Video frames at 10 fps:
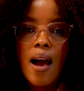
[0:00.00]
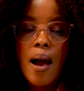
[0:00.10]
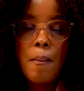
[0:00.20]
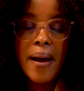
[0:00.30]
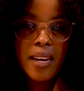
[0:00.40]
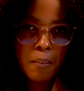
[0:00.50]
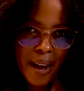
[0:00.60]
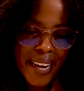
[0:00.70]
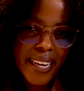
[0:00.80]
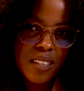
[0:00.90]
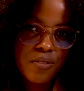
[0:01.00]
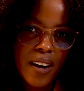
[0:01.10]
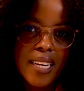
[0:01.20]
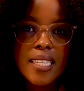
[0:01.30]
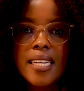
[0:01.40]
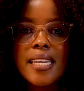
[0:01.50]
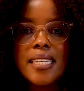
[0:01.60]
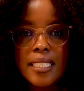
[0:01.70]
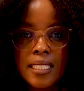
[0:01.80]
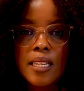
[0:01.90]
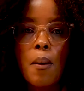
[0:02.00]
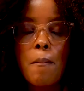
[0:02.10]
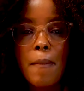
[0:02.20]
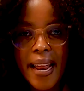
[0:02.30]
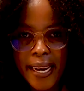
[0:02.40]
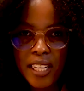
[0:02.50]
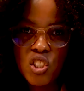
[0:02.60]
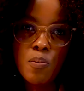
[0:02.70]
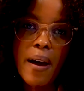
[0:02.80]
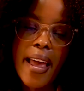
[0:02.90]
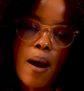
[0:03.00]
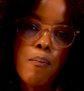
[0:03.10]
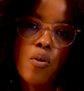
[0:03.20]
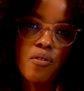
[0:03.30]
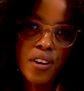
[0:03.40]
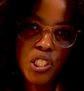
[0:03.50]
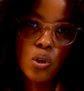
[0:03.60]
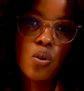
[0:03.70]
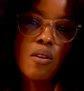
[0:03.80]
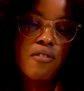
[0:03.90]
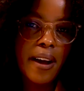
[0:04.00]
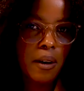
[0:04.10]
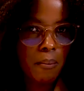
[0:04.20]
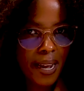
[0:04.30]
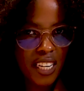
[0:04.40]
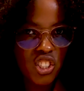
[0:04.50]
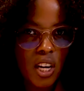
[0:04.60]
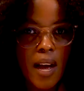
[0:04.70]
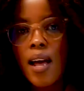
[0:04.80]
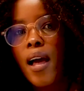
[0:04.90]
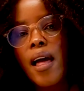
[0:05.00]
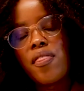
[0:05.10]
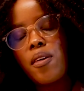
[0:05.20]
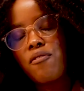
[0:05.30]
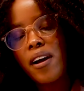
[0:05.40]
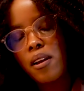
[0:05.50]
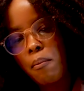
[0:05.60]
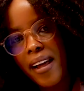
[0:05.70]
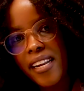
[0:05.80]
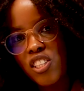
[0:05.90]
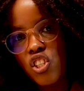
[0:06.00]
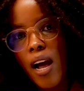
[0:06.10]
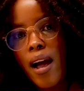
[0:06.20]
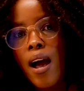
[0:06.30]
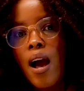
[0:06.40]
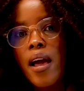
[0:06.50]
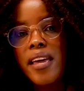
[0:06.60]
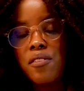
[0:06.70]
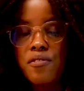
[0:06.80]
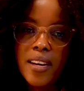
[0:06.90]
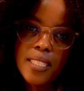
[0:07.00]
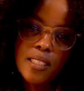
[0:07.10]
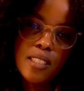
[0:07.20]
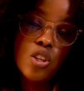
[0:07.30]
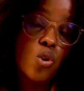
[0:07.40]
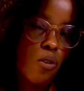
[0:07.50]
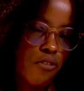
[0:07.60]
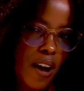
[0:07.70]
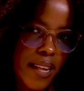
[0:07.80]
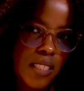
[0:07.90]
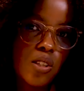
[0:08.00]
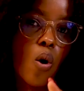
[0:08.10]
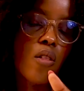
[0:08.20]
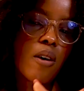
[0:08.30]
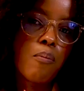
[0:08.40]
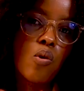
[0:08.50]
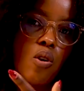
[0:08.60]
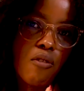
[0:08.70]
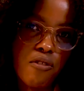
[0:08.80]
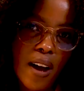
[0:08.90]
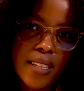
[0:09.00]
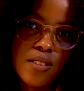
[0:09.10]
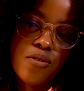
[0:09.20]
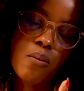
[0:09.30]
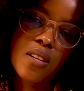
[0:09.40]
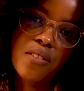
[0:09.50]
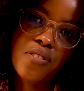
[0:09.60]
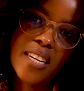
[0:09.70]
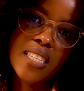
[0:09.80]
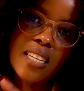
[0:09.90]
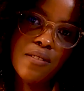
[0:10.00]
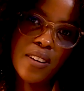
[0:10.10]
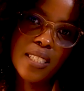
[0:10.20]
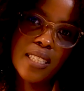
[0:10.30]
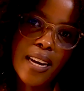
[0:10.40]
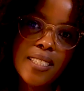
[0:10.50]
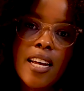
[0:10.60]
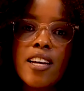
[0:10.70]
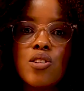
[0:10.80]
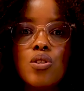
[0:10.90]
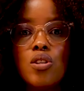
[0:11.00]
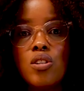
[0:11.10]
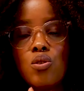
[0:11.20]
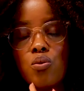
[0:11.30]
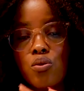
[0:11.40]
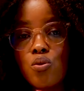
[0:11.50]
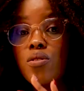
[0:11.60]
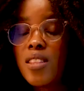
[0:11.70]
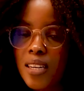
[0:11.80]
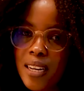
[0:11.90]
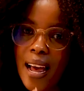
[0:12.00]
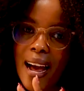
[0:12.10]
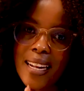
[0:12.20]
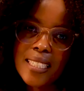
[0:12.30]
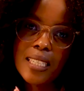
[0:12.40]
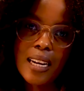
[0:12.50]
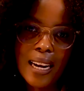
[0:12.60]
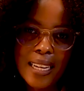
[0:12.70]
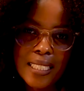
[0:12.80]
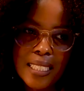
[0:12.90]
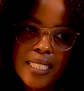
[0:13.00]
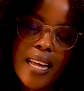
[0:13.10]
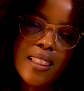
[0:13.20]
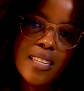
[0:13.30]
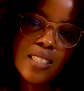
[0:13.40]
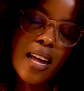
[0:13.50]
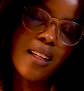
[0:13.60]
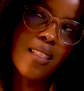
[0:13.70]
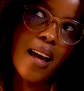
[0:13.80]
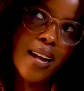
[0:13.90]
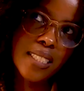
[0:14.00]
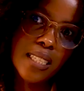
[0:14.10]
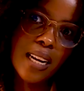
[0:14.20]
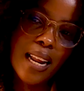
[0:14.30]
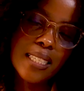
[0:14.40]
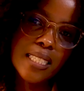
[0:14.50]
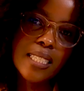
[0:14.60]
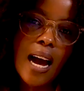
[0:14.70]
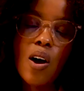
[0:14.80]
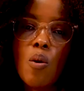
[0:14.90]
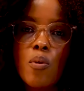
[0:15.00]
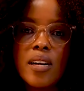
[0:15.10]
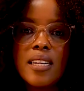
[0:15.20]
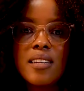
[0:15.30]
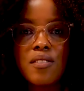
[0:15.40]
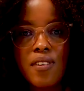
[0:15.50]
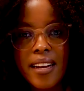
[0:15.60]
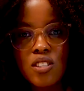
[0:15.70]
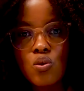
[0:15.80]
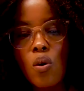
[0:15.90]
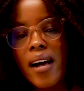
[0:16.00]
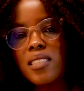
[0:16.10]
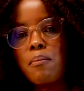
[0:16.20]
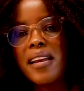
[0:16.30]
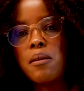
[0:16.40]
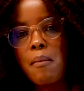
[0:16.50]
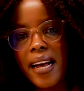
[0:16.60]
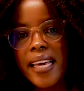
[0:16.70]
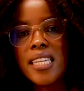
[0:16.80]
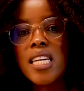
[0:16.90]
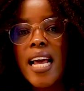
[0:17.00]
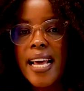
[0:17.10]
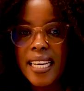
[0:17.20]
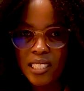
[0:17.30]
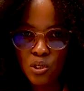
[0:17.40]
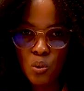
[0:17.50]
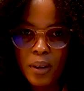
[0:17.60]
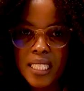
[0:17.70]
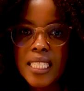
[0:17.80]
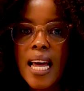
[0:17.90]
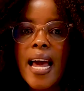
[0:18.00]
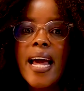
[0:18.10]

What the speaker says: A money market fund is managed by a professional fund manager. The fund manager invests your funds or the pool of funds from different investors into three asset classes, and these asset classes are commonly referred to as money market instruments.